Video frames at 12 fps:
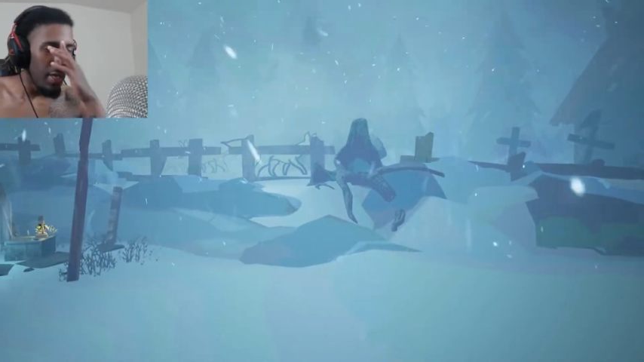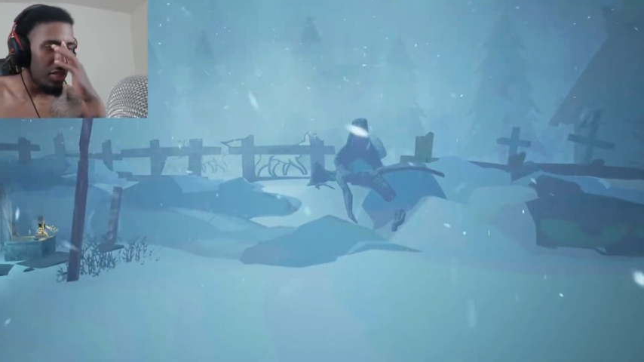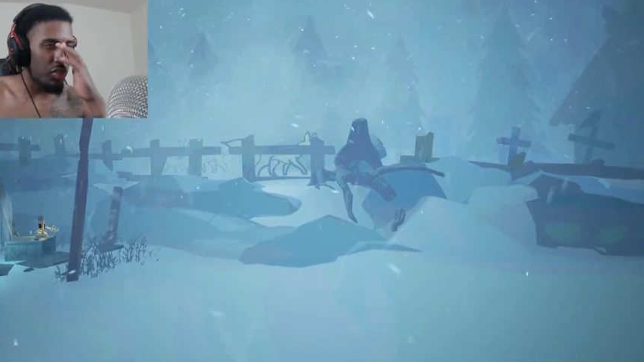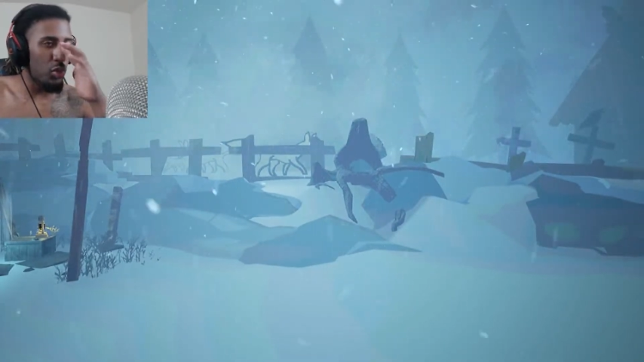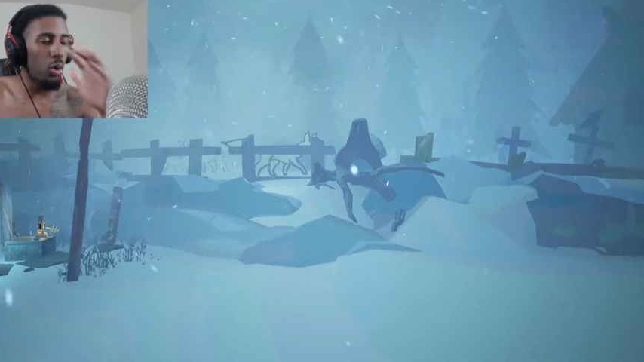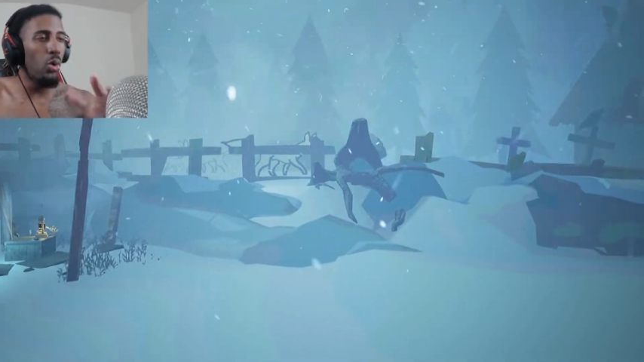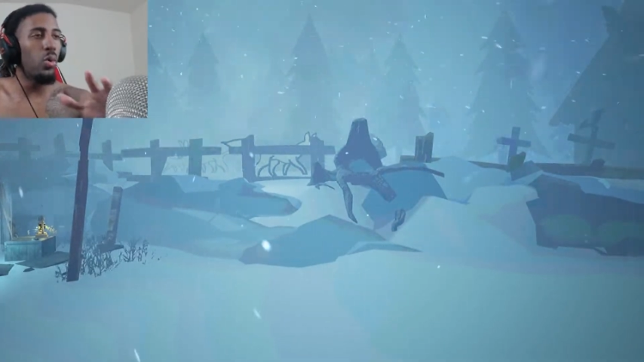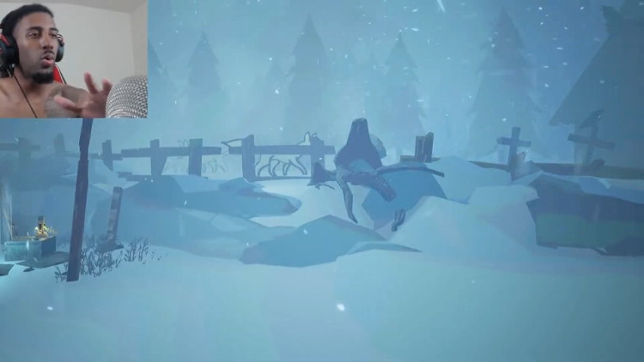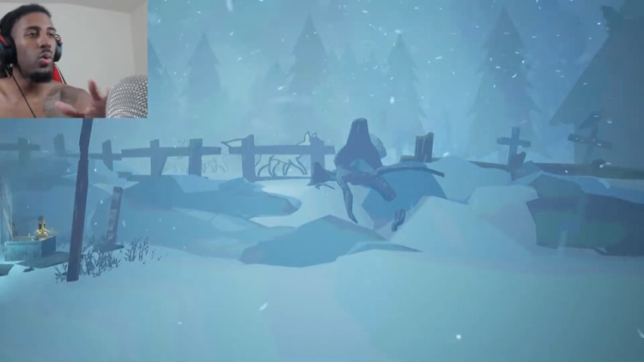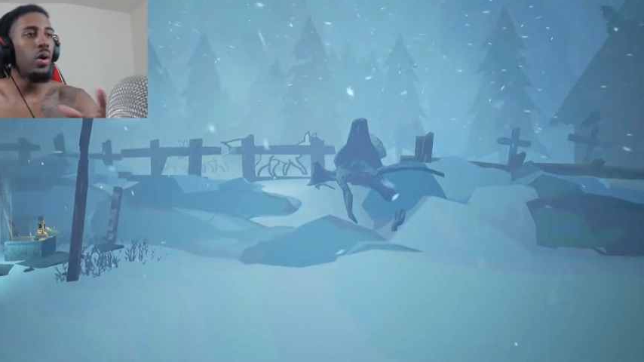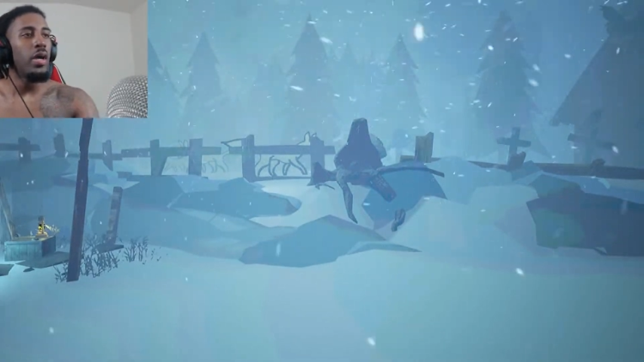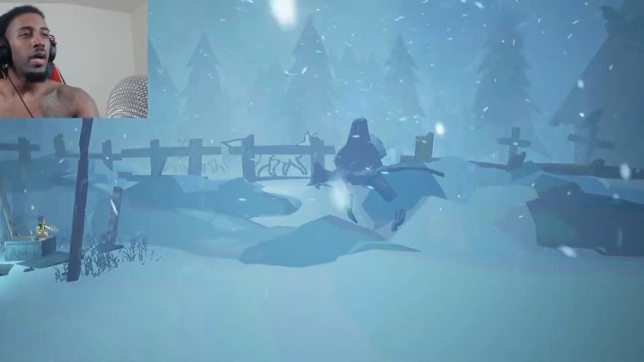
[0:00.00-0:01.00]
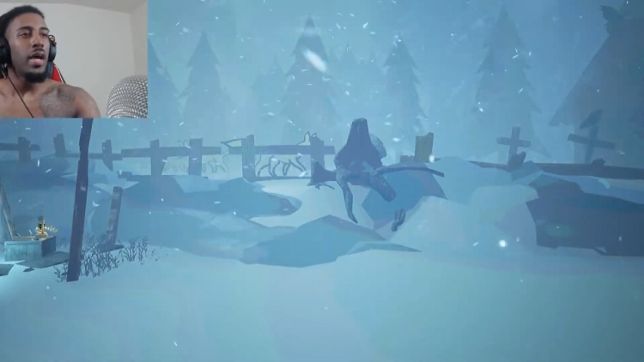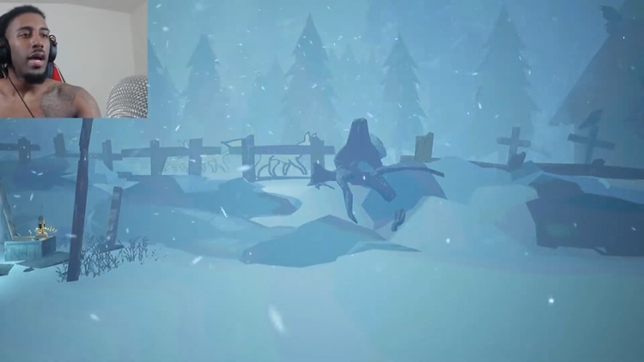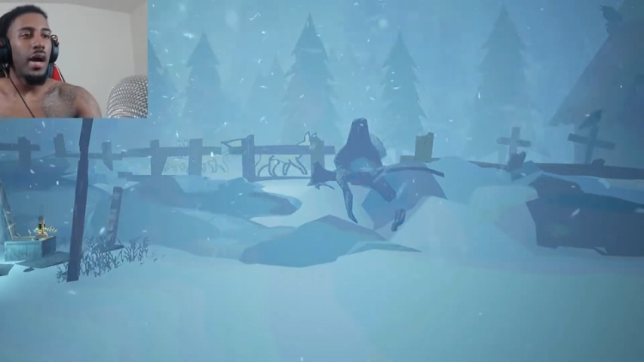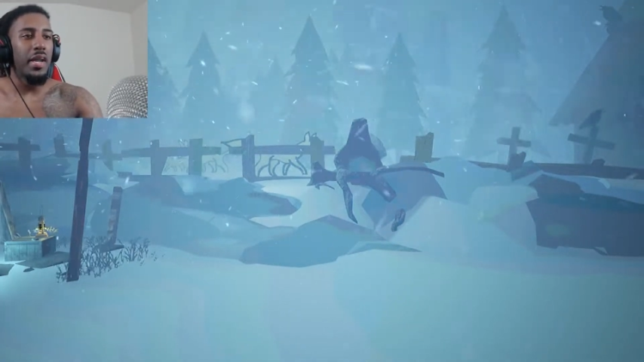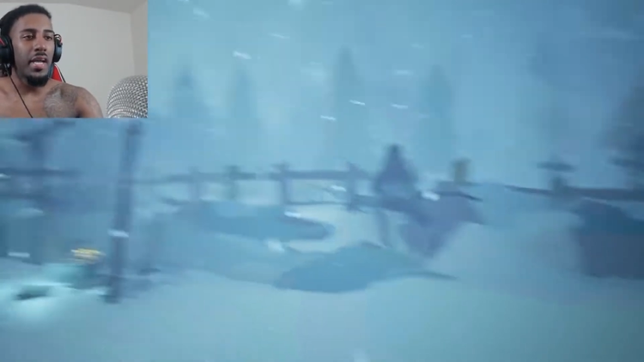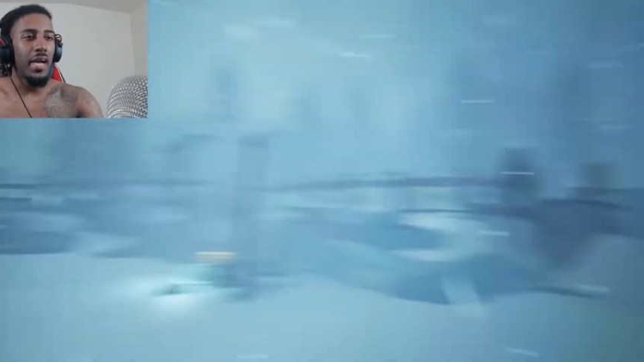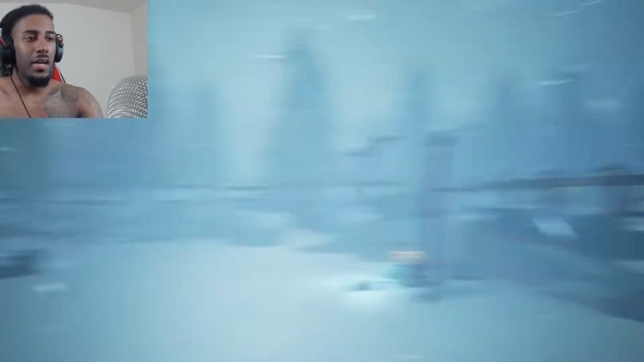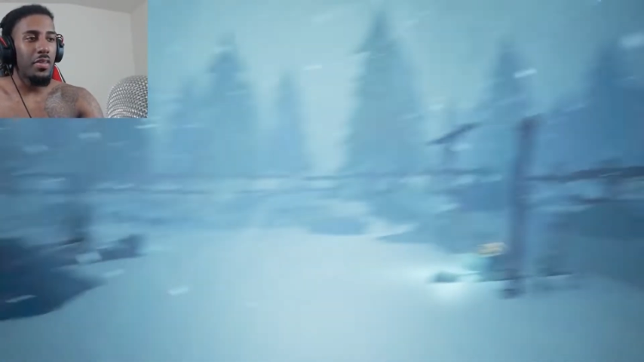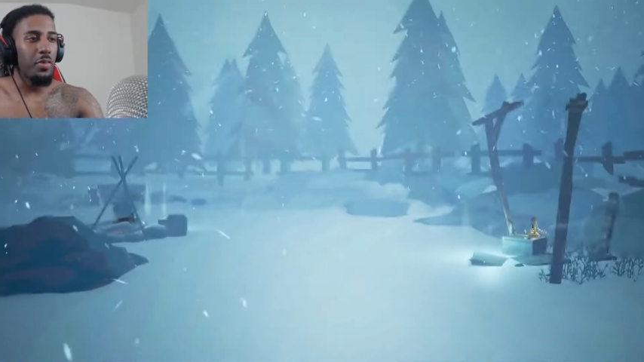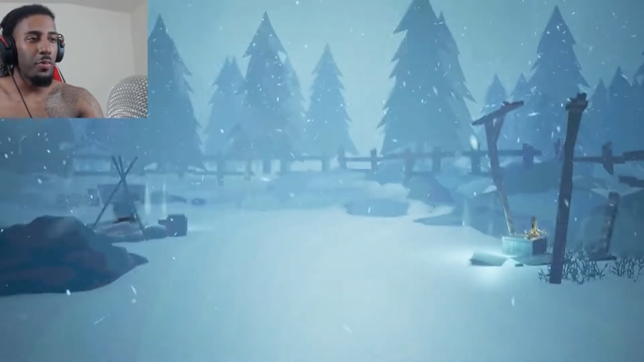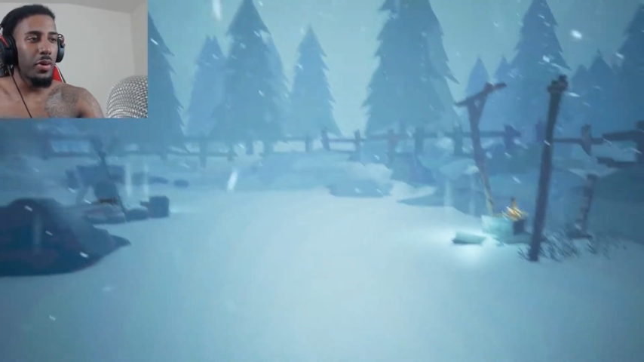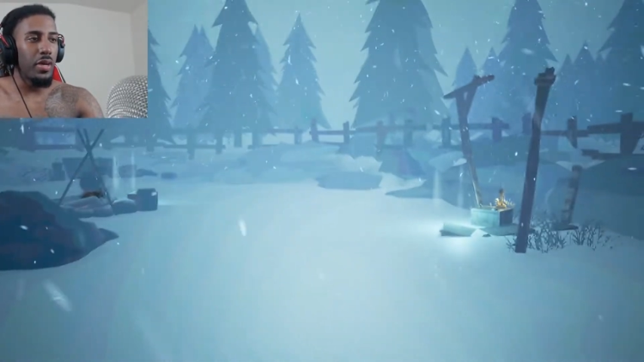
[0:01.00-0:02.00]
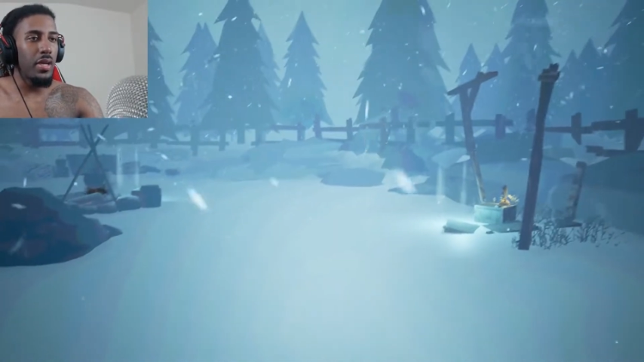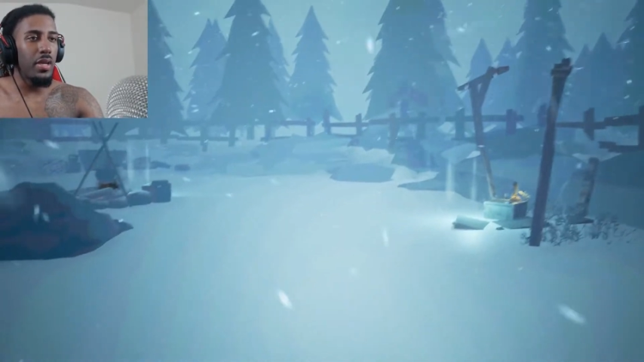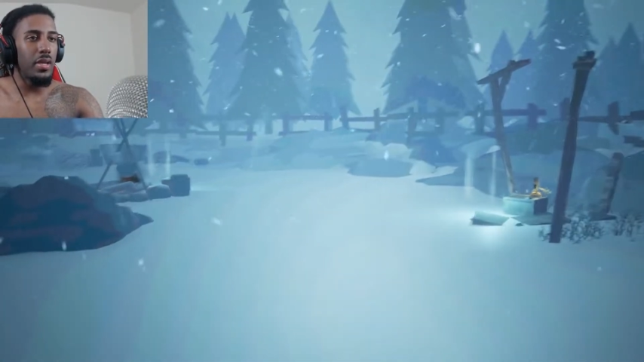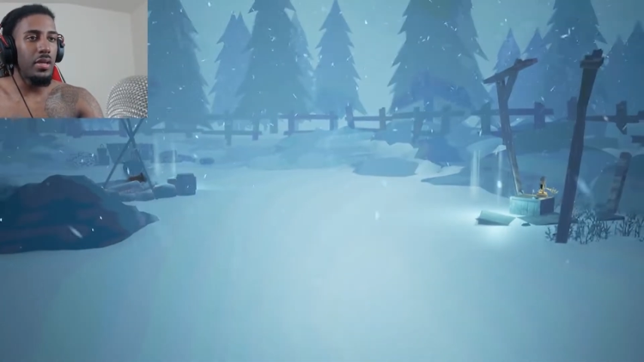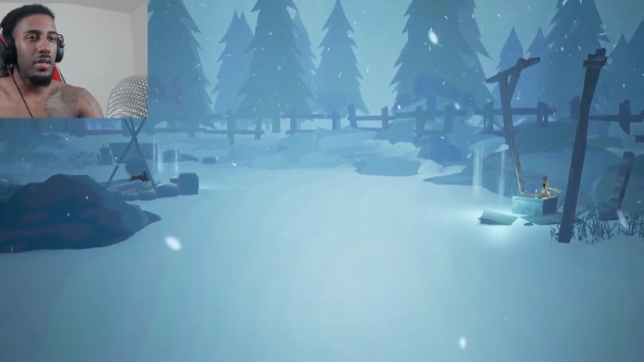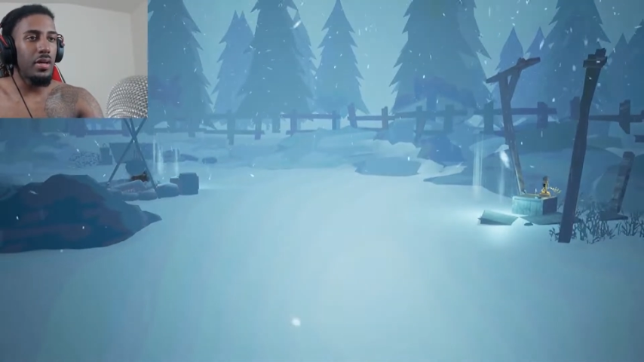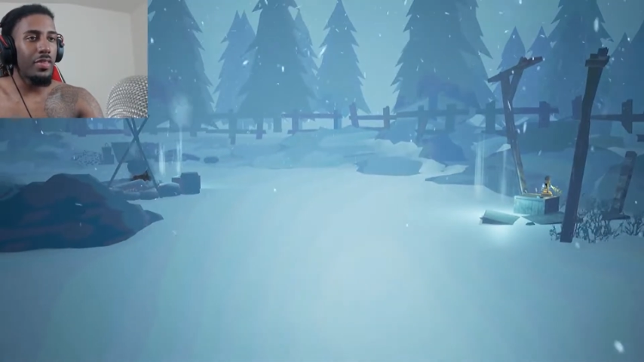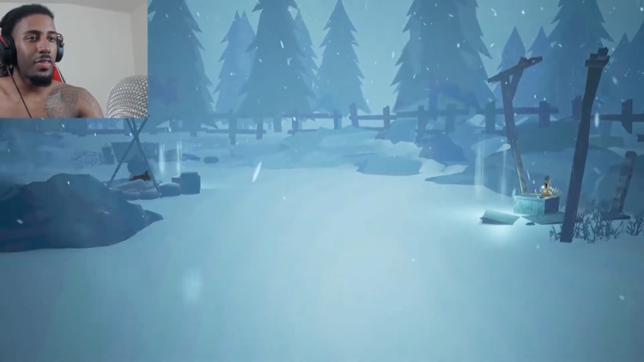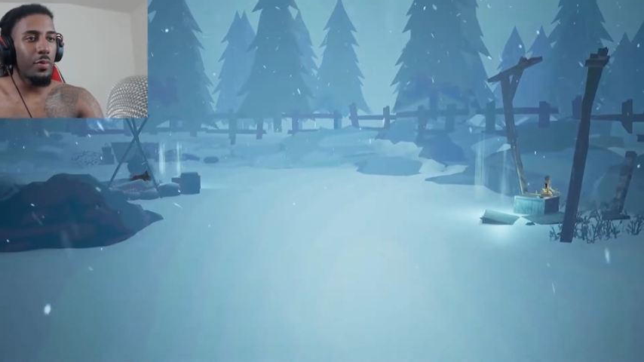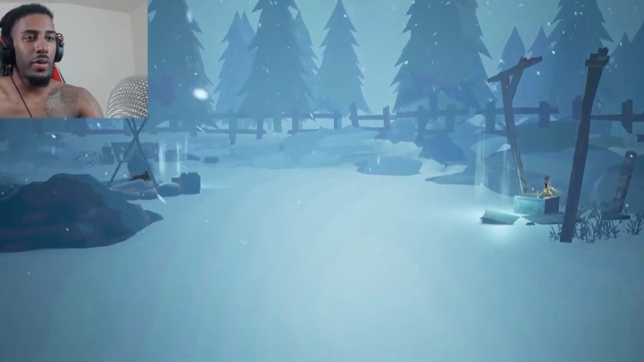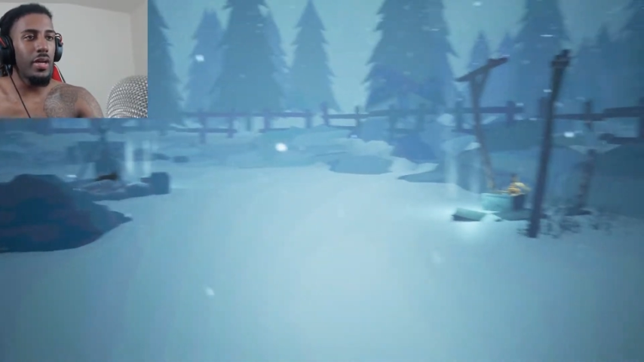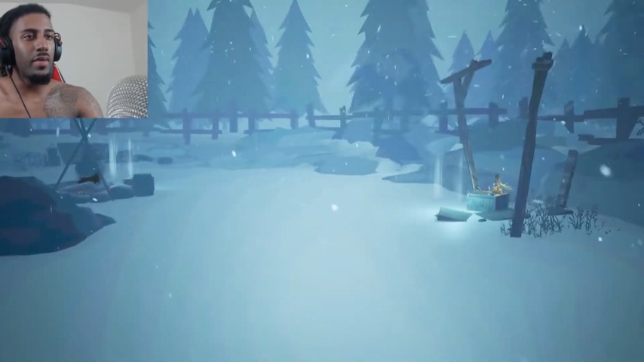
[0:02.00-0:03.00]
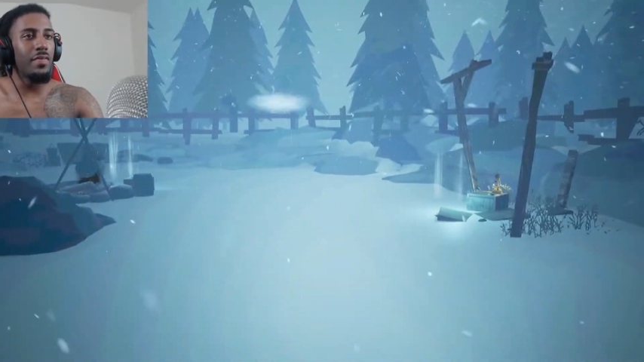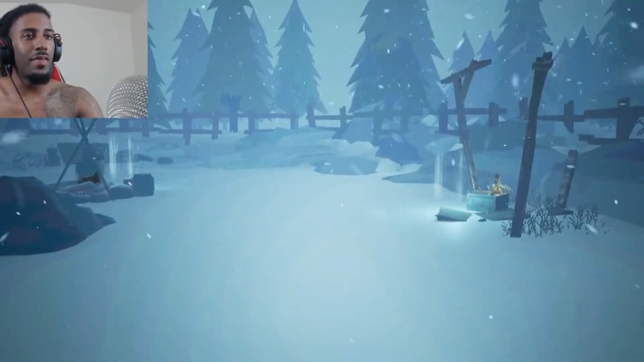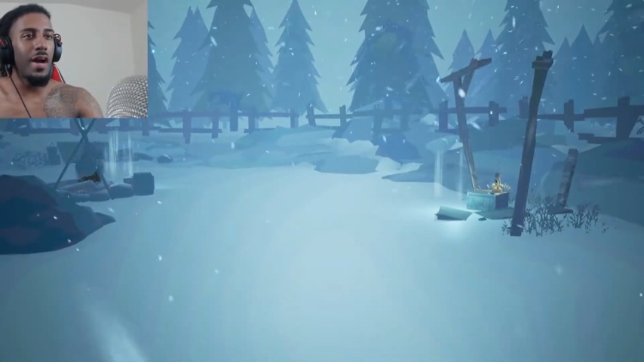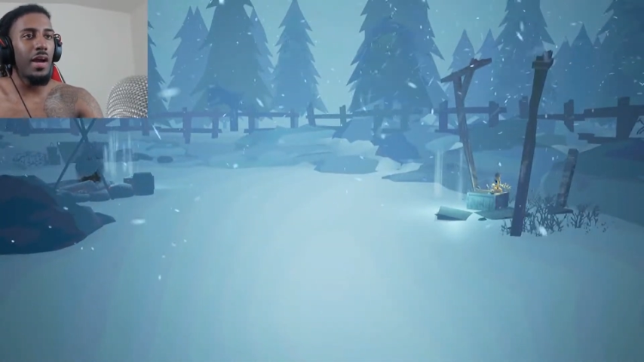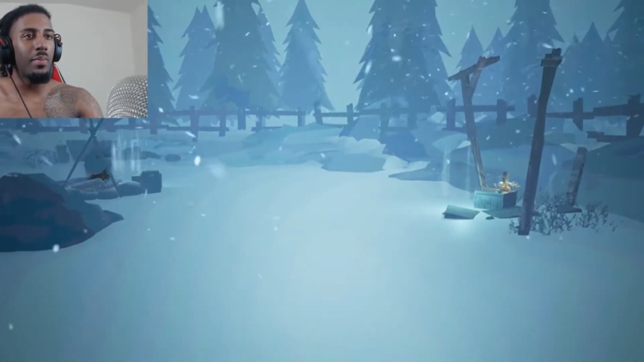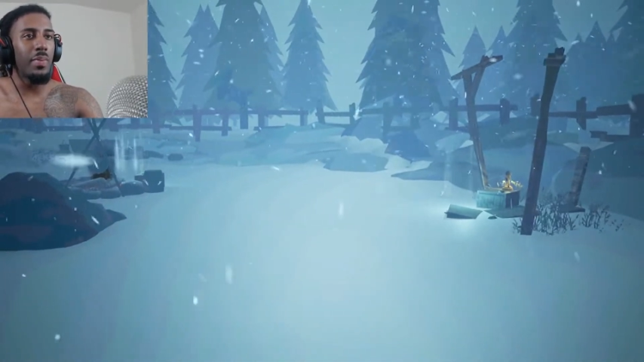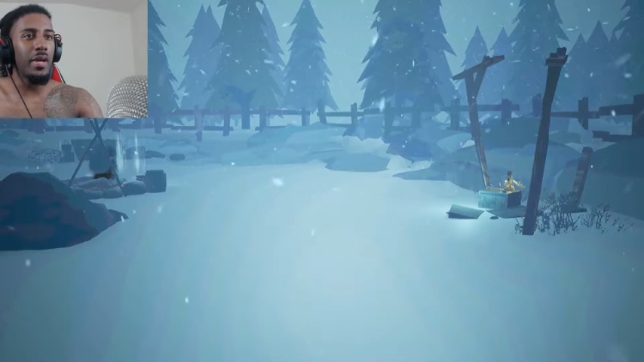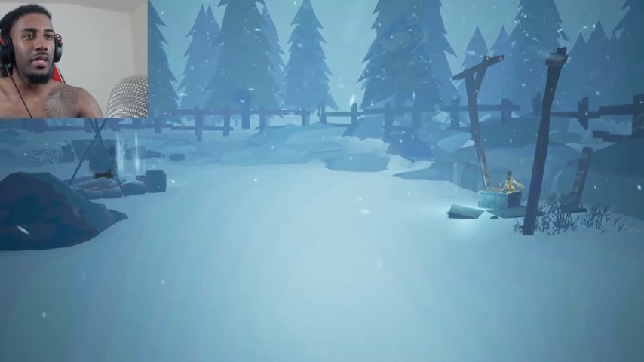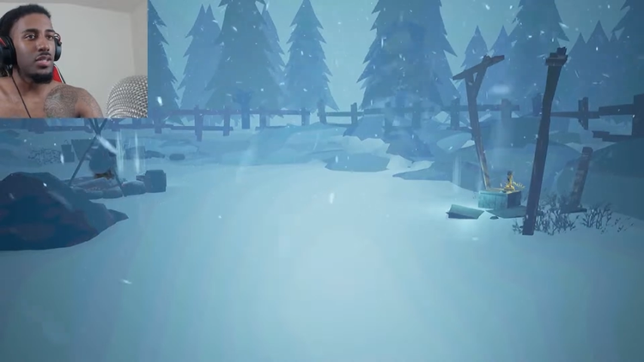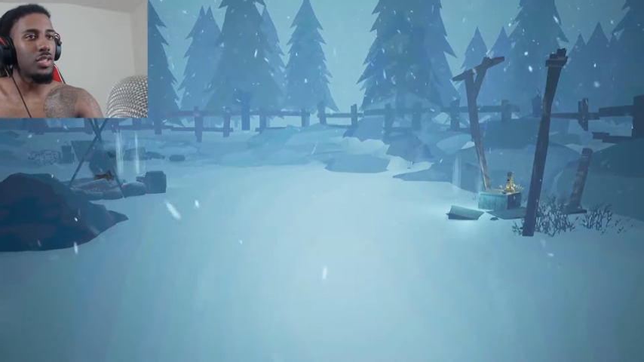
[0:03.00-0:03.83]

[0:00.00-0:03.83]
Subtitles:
it's cool how they got a 3D environment,